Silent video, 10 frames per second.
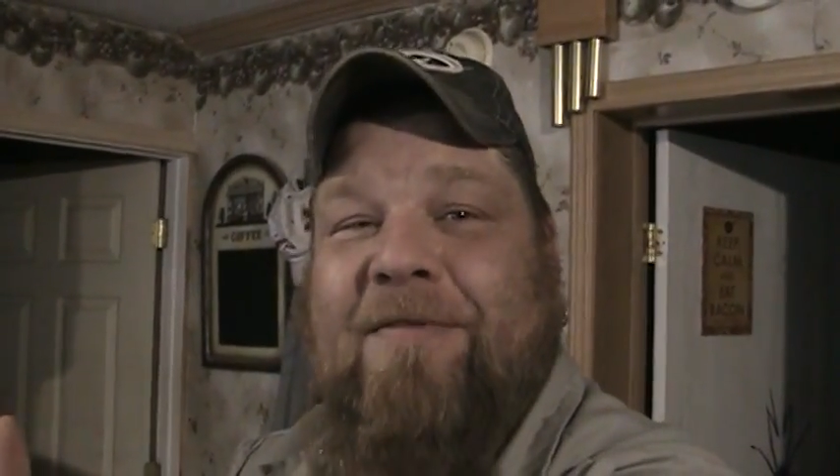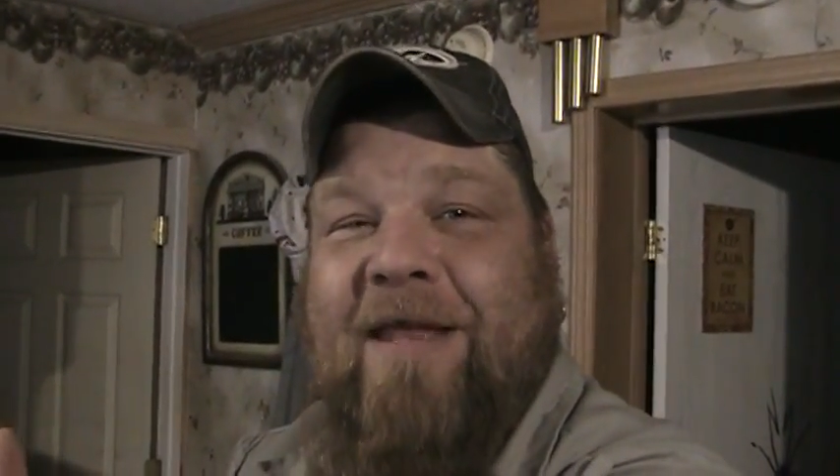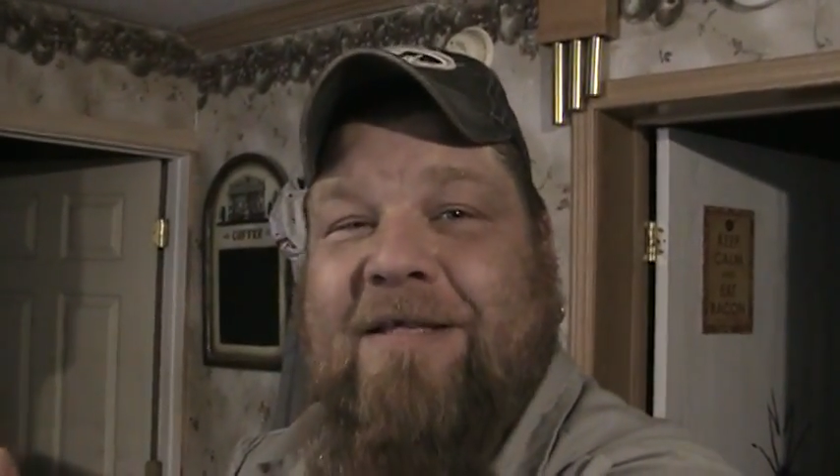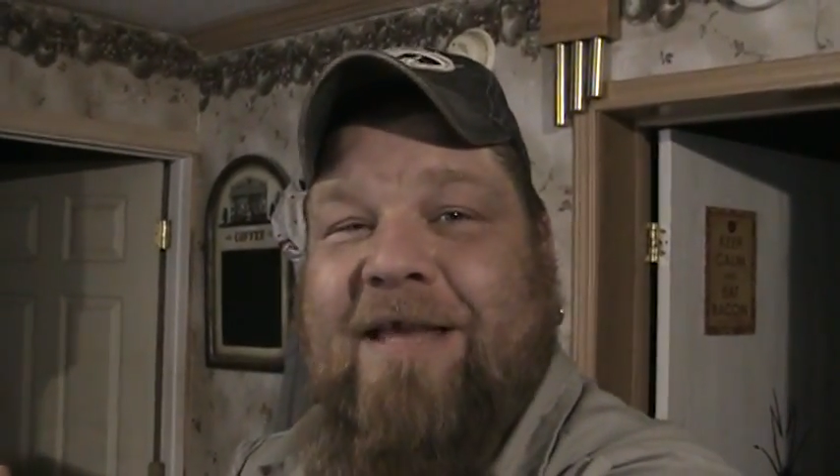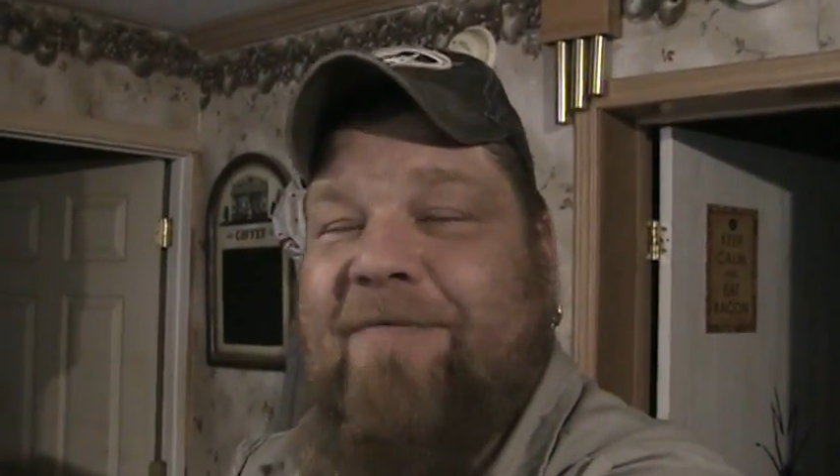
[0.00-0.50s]

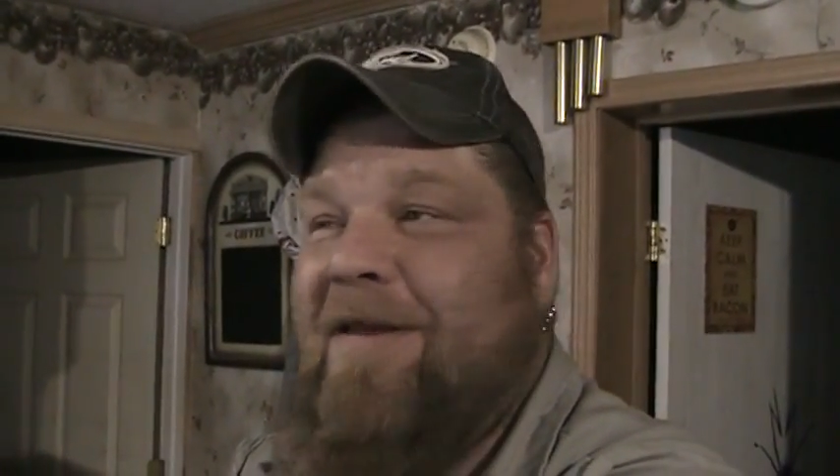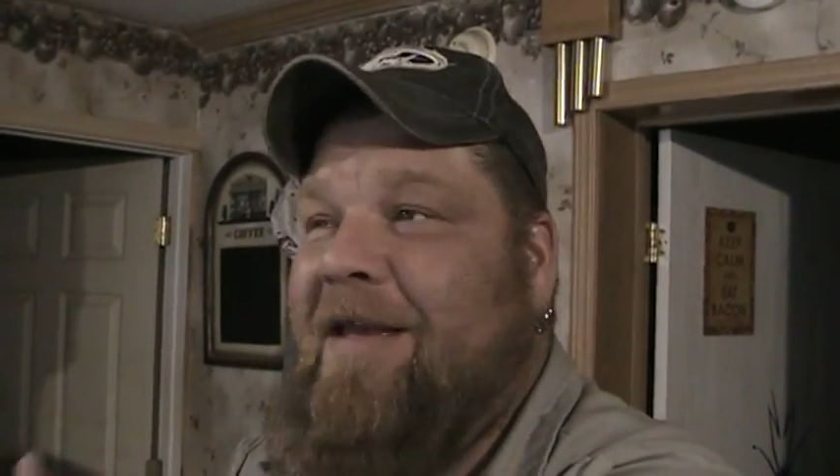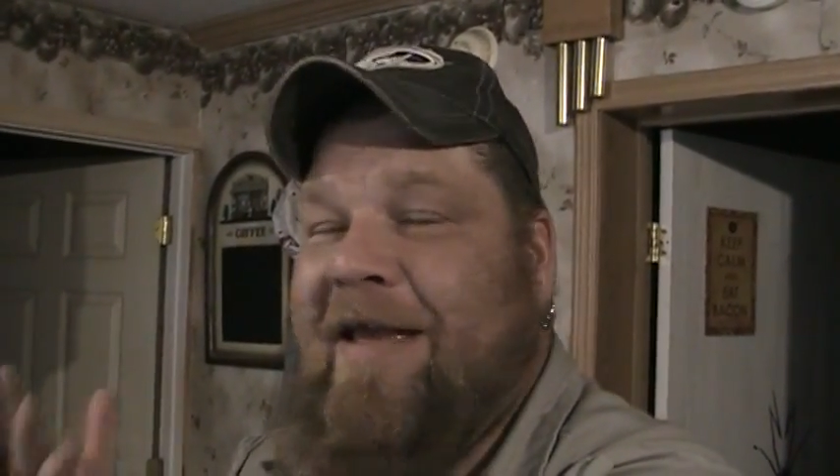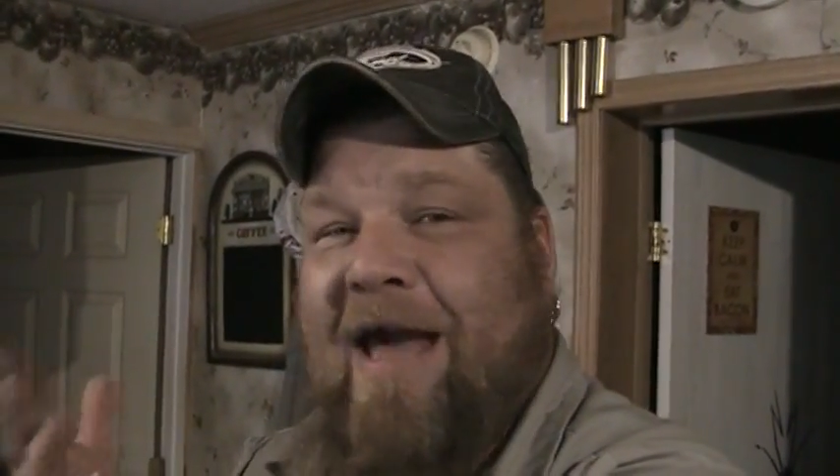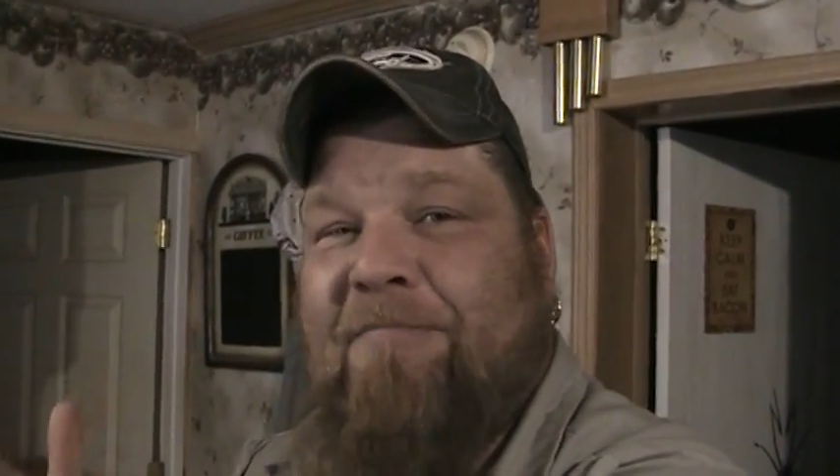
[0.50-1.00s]
Thanksgiving.
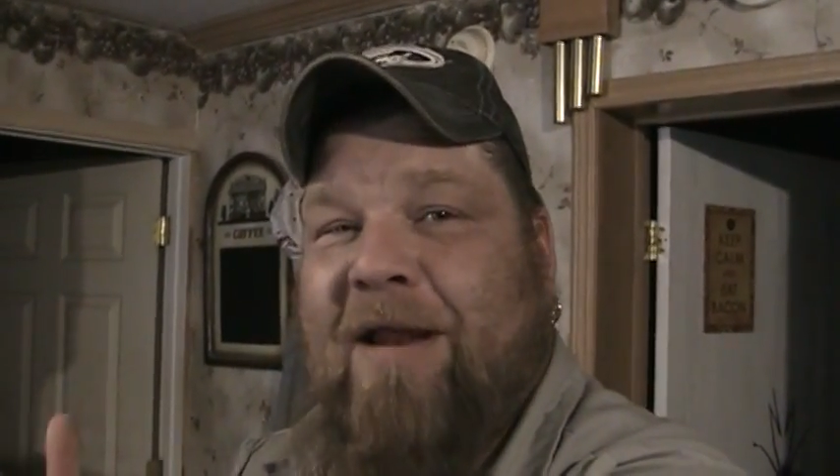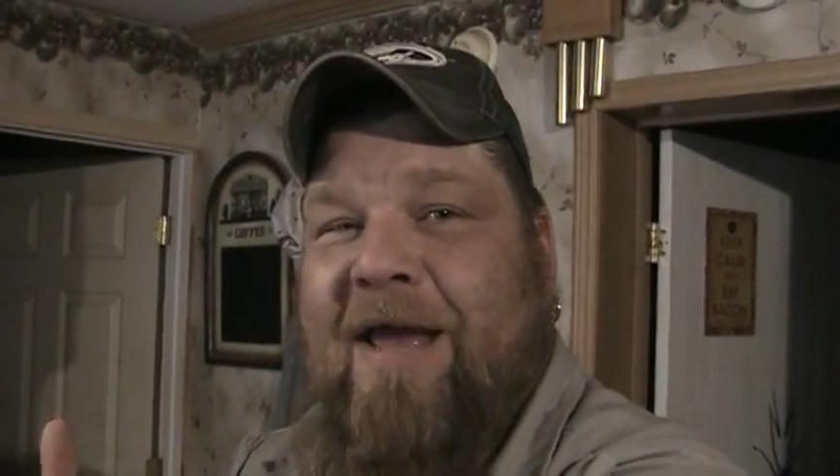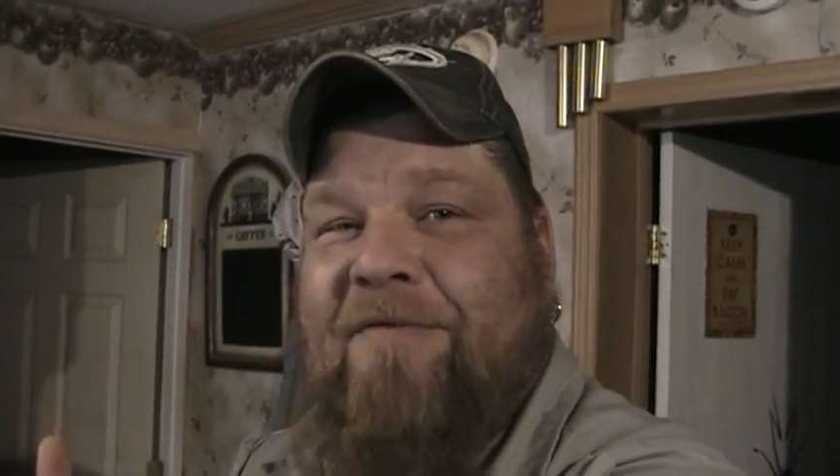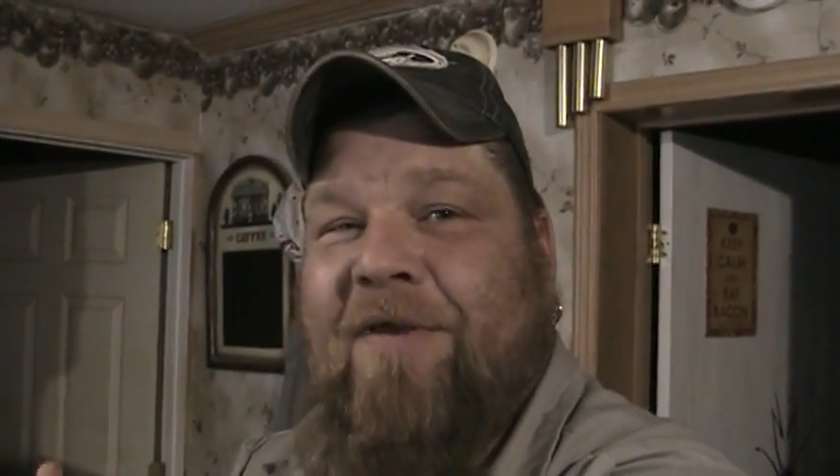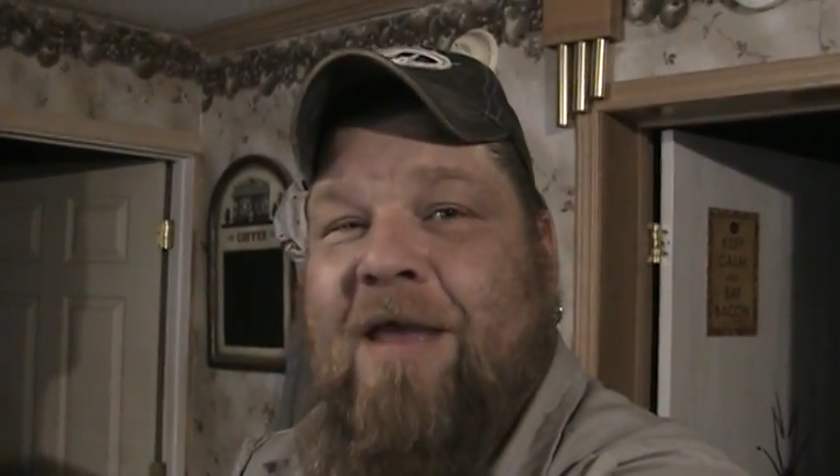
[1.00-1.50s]
God
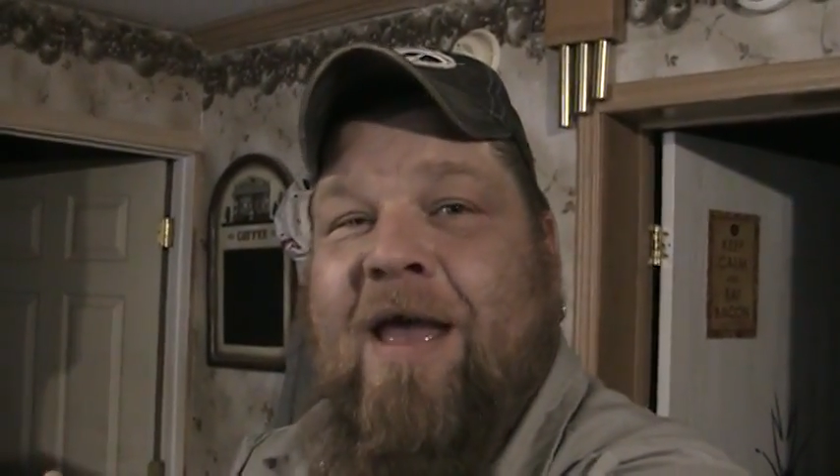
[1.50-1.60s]
bless.